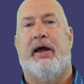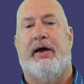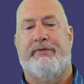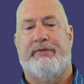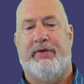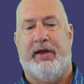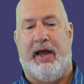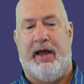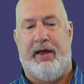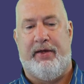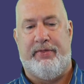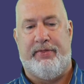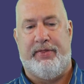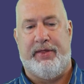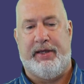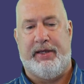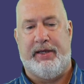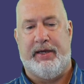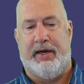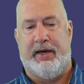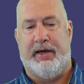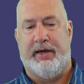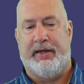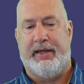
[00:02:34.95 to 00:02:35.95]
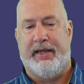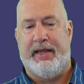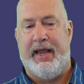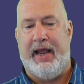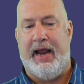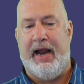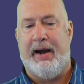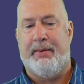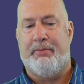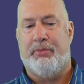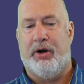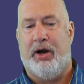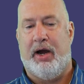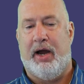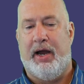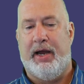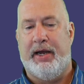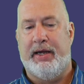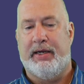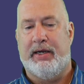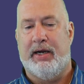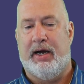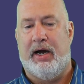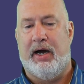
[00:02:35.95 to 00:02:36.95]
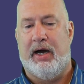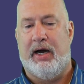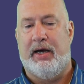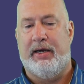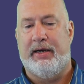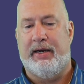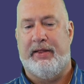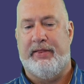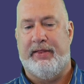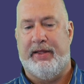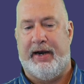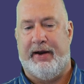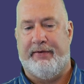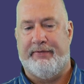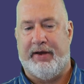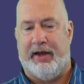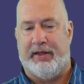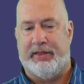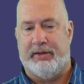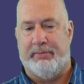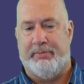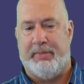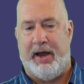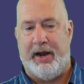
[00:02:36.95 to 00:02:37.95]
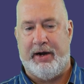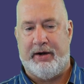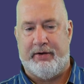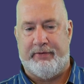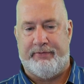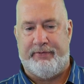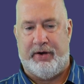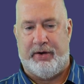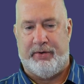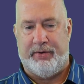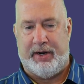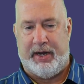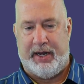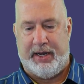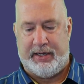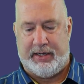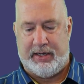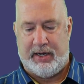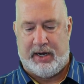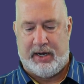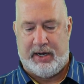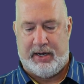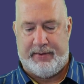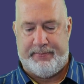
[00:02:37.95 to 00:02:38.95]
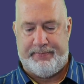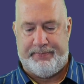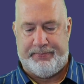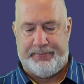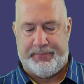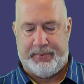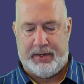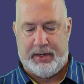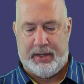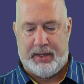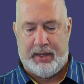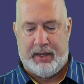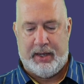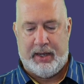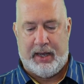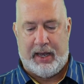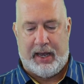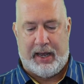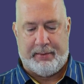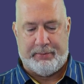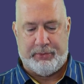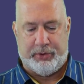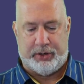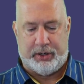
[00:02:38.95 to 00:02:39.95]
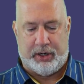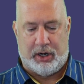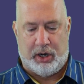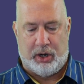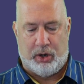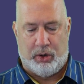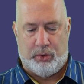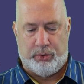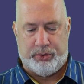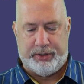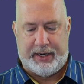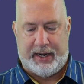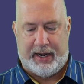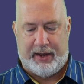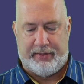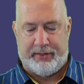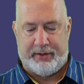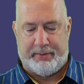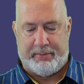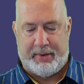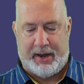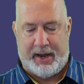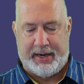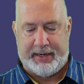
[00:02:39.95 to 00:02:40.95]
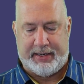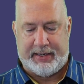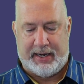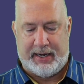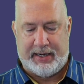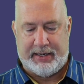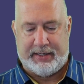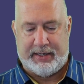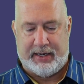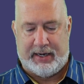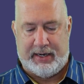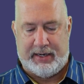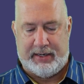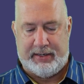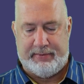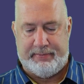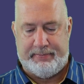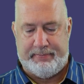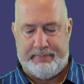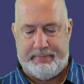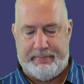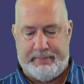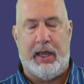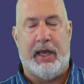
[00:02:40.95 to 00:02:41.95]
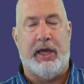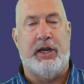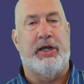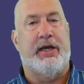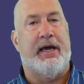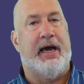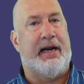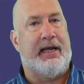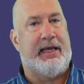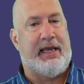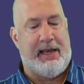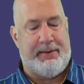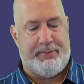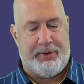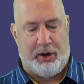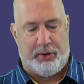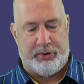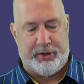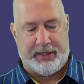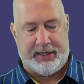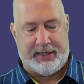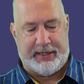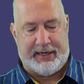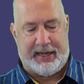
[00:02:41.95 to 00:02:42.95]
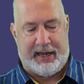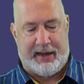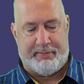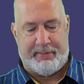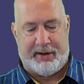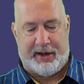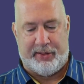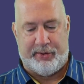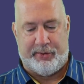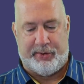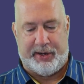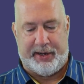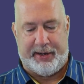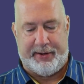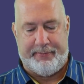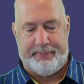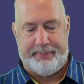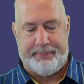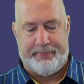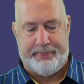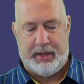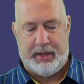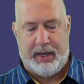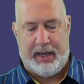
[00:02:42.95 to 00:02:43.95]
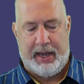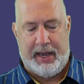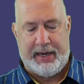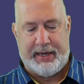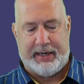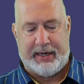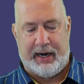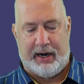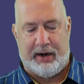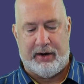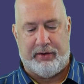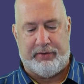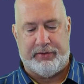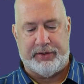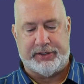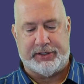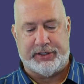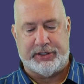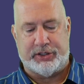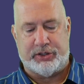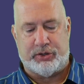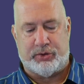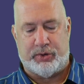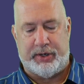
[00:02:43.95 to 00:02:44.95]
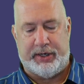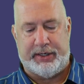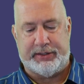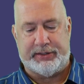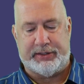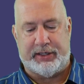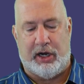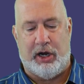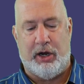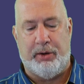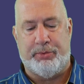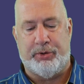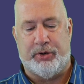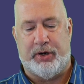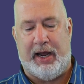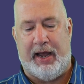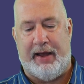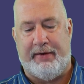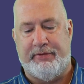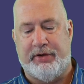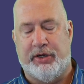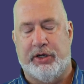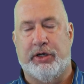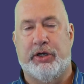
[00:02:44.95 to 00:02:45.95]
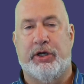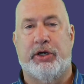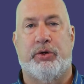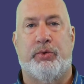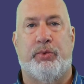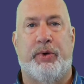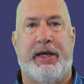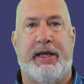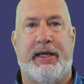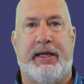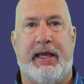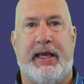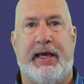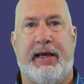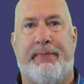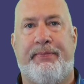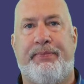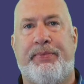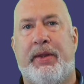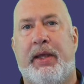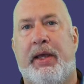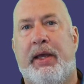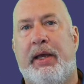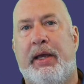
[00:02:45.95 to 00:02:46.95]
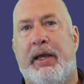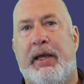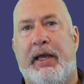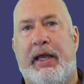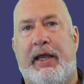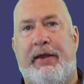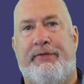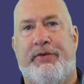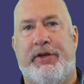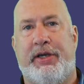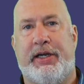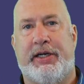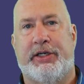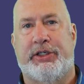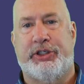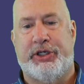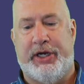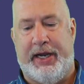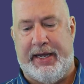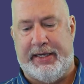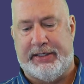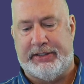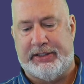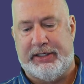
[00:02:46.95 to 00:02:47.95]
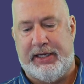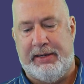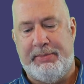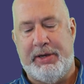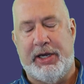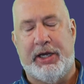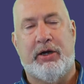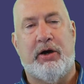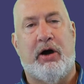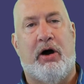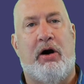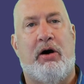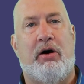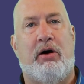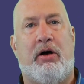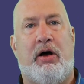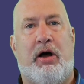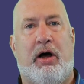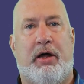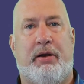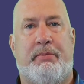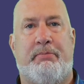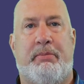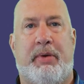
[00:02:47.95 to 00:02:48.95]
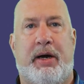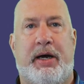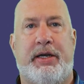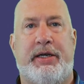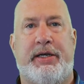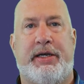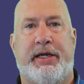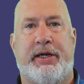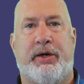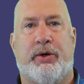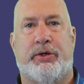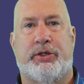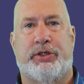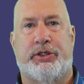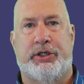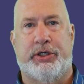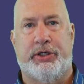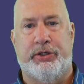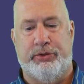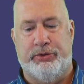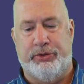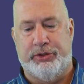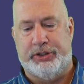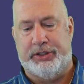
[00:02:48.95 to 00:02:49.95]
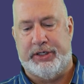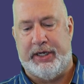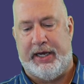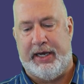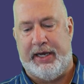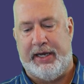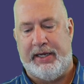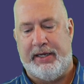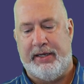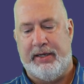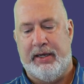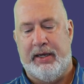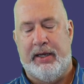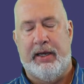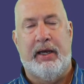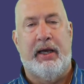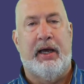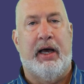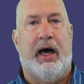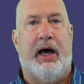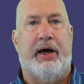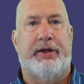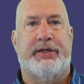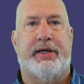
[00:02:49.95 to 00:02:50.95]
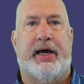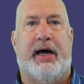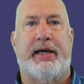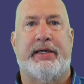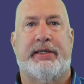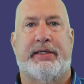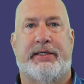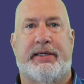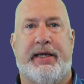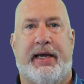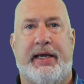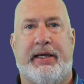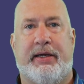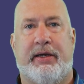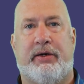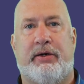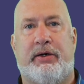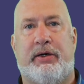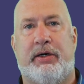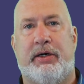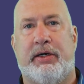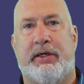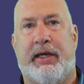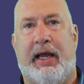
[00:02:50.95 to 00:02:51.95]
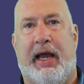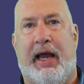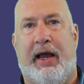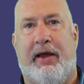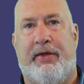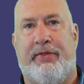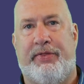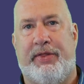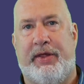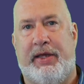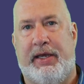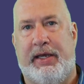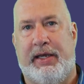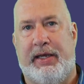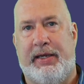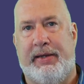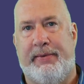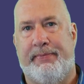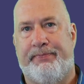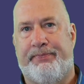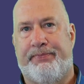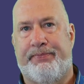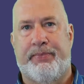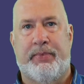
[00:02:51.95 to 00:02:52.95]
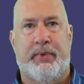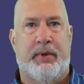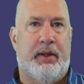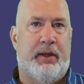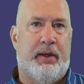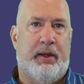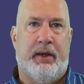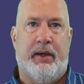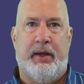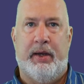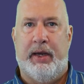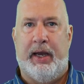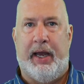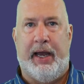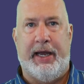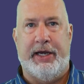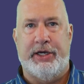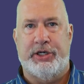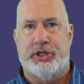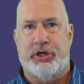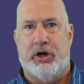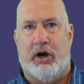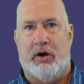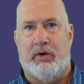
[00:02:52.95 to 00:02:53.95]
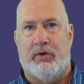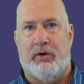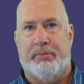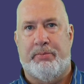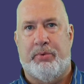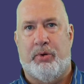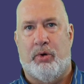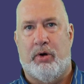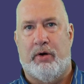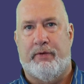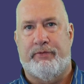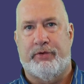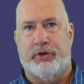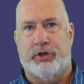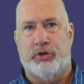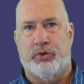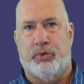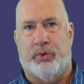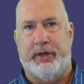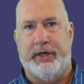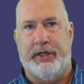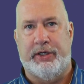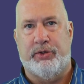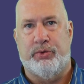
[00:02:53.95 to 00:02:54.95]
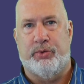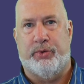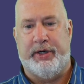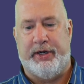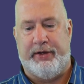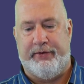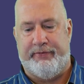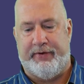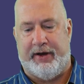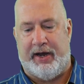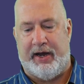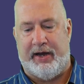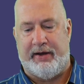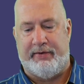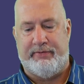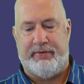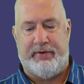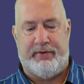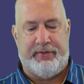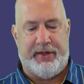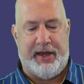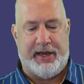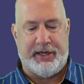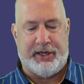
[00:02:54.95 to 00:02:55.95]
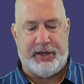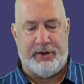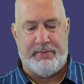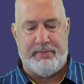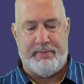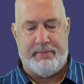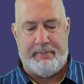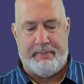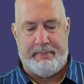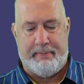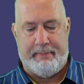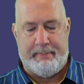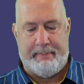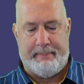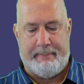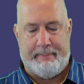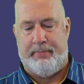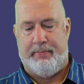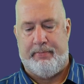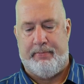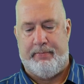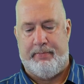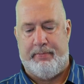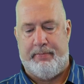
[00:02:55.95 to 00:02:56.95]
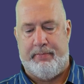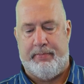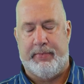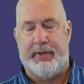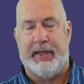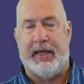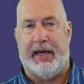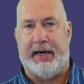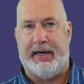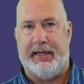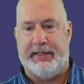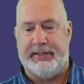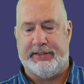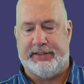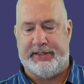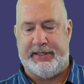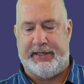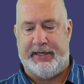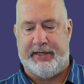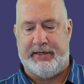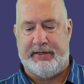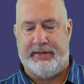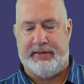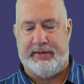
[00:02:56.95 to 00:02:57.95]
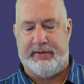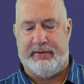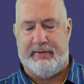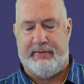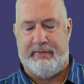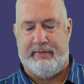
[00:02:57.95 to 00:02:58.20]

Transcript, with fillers: I've got the uh, camera icon, and then I've got the microphone icon. I'm gonna hold down the mic icon, and you gotta keep holding it down, by the way. Hey, Carol, this is Chris. I hope you're having a good weekend. If you get a chance, give me a call on Monday or Tuesday. I'd like to take a look at the H R report for twenty twenty-five. Thank you. Got to hit send.